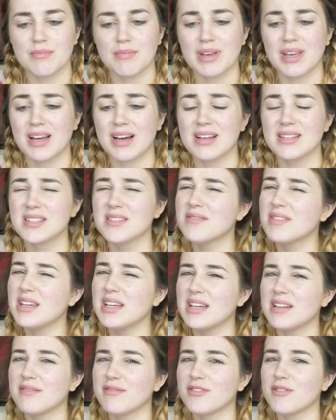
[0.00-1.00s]
Because of the
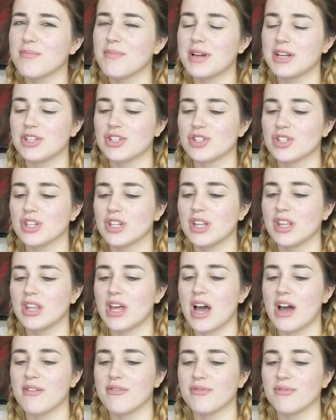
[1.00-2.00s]
information
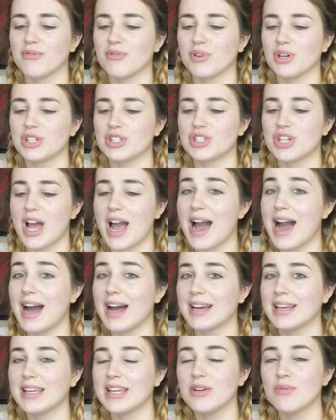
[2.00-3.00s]
that Frisch
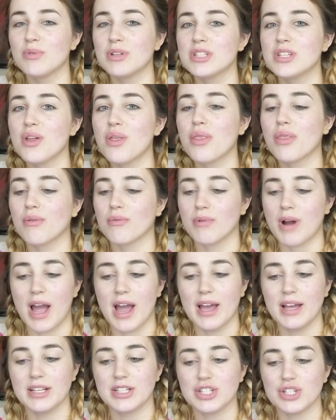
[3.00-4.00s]
had, he was a
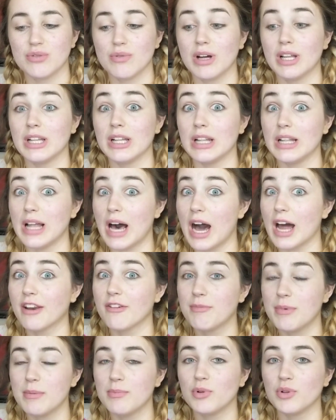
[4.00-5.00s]
threat to a lot
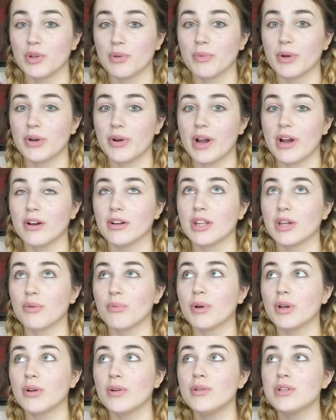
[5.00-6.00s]
of people in the Reno area. Like,
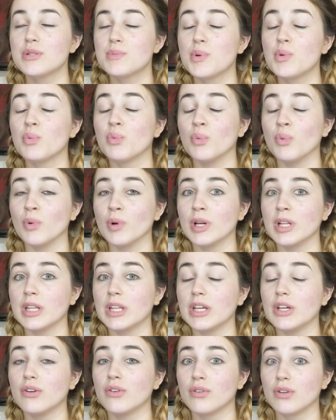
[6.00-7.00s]
Reno used to be
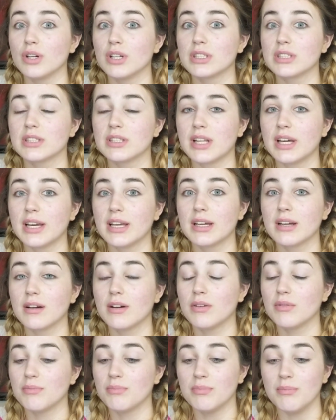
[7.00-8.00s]
really crooked. Like,
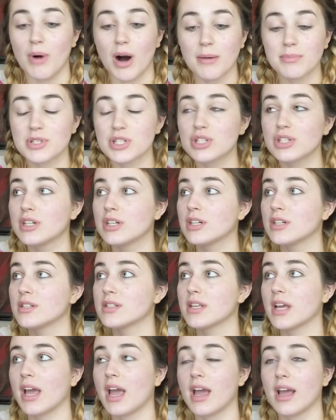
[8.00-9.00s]

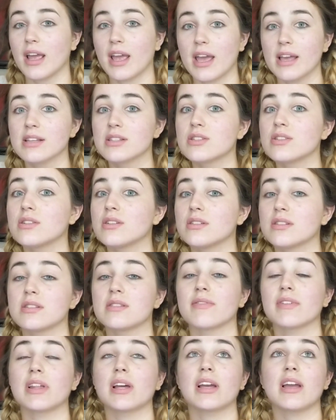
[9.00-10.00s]
mobsters and gangsters
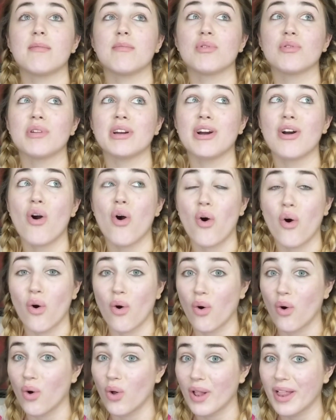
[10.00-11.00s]
and stuff like that came through here
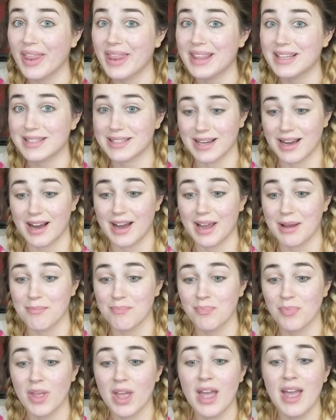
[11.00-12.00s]
all the
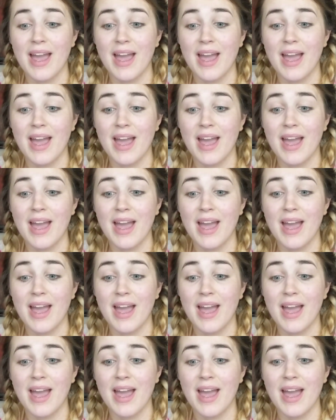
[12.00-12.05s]
time.